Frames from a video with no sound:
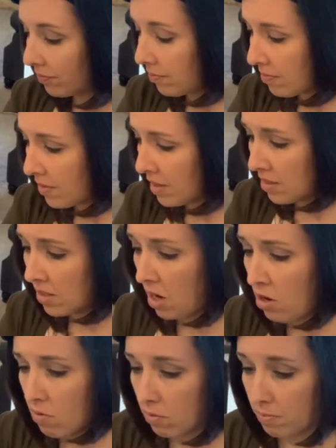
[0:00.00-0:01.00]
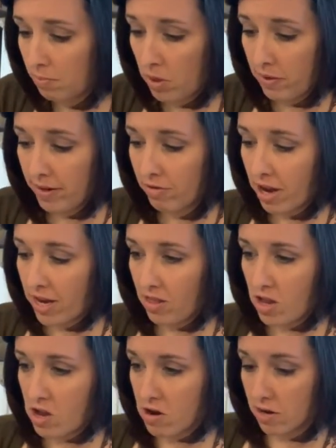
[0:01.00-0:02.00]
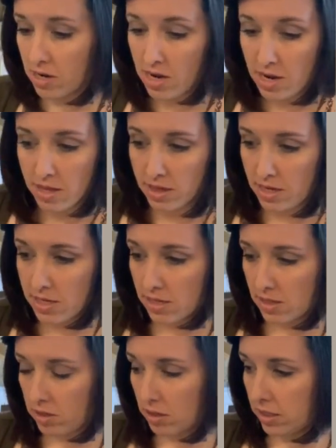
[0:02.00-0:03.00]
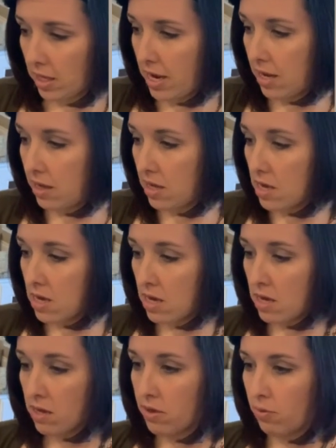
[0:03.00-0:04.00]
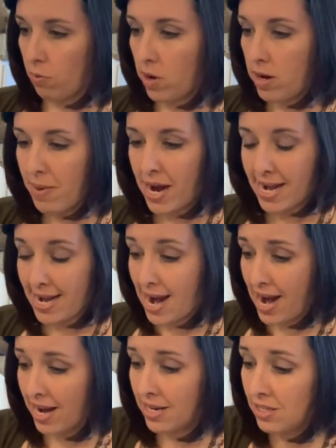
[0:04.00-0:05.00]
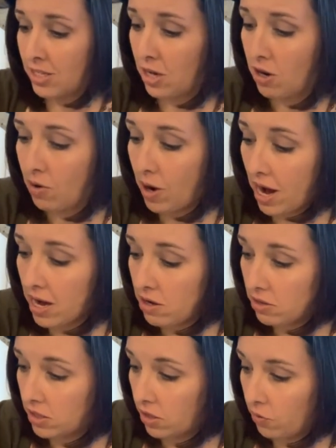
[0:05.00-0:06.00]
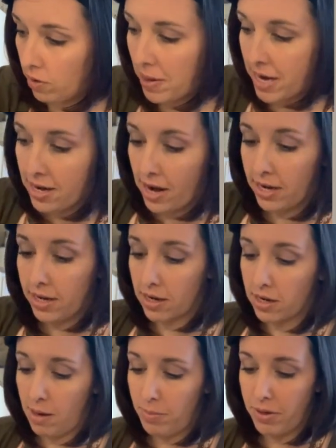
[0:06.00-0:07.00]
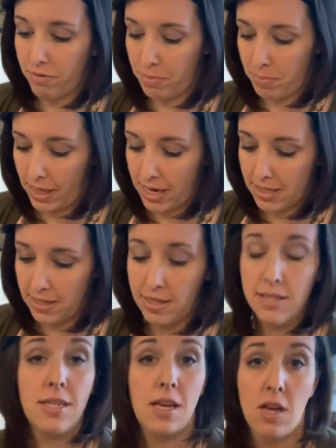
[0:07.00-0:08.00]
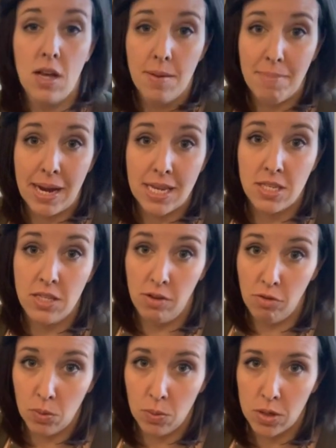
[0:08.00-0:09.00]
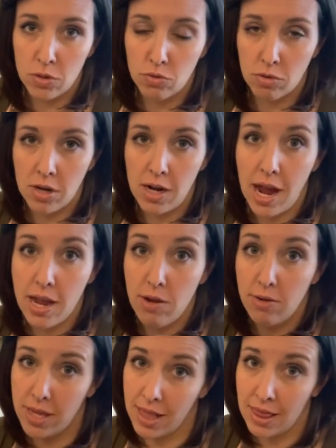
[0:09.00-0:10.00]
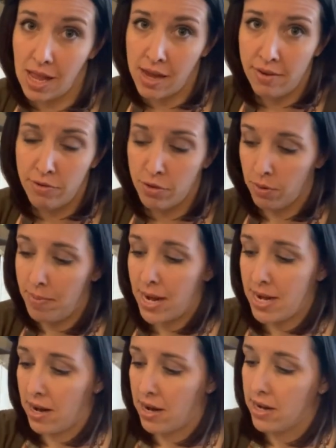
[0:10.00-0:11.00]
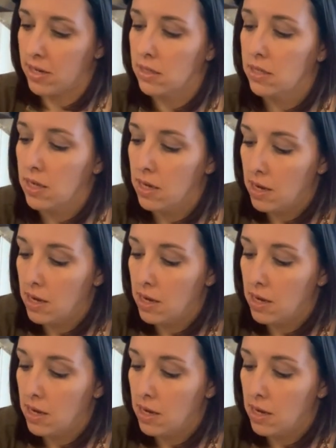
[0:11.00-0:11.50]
So moving right along, this looks like the 3x9. So I use the 3x9 in a couple different places. My silverware drawer, I use a lot of 3x9s.